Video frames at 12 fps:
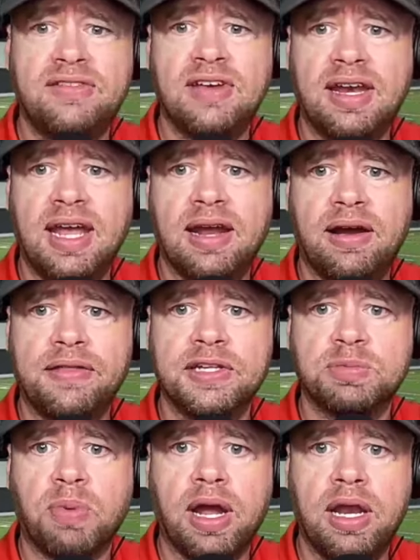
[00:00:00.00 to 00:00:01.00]
done yet on
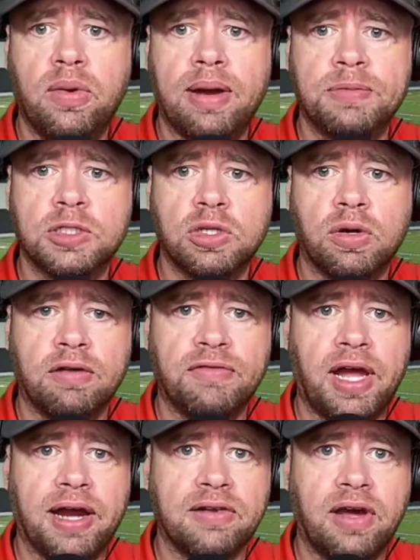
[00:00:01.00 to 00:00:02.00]
this brand new episode of
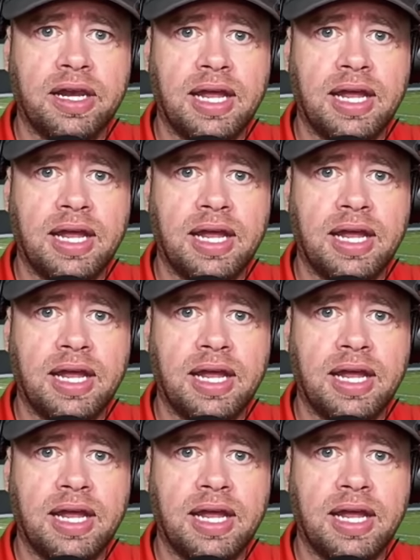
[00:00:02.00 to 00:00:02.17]
Locked On